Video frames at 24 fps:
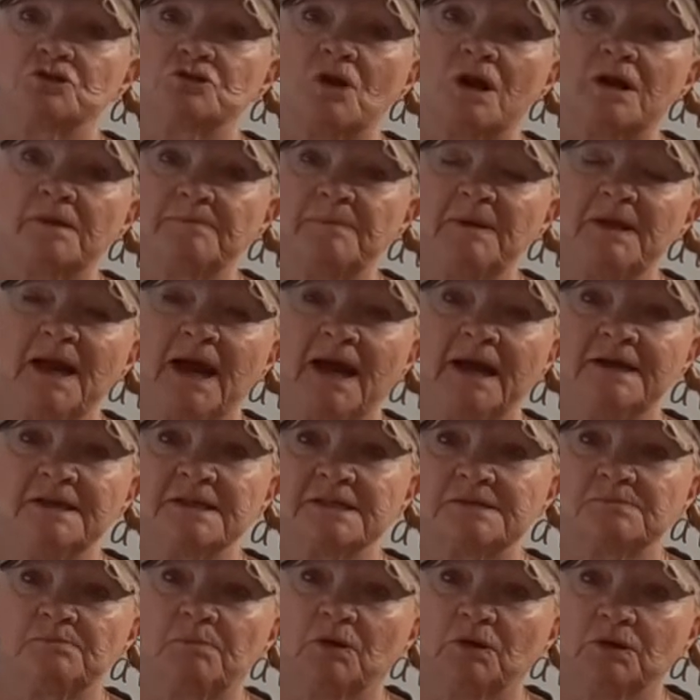truck behind
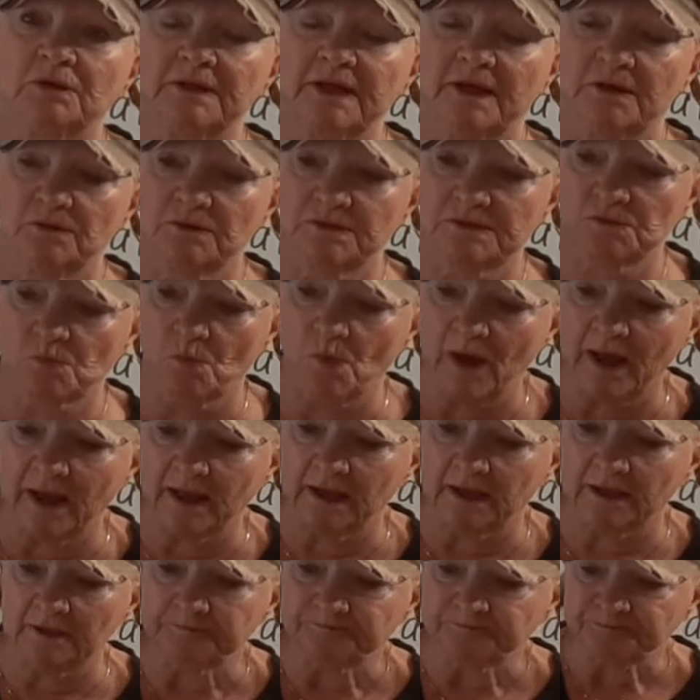us pulled out as
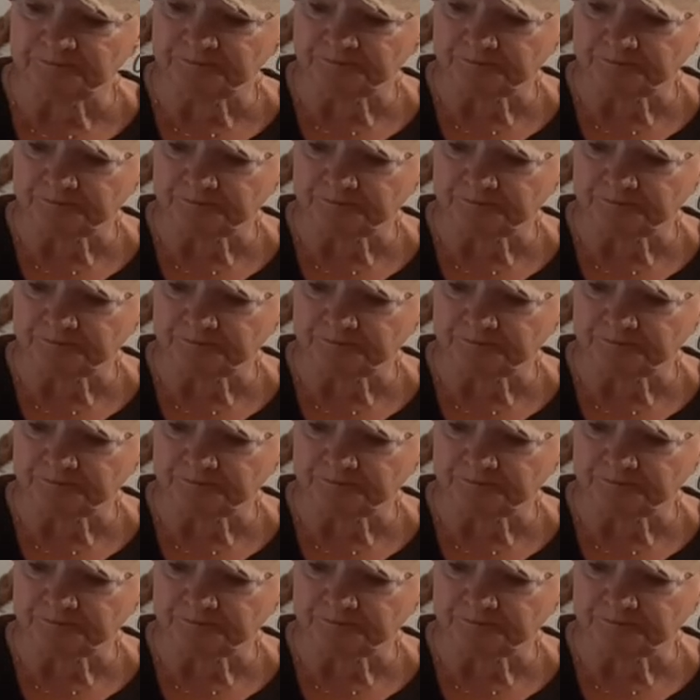well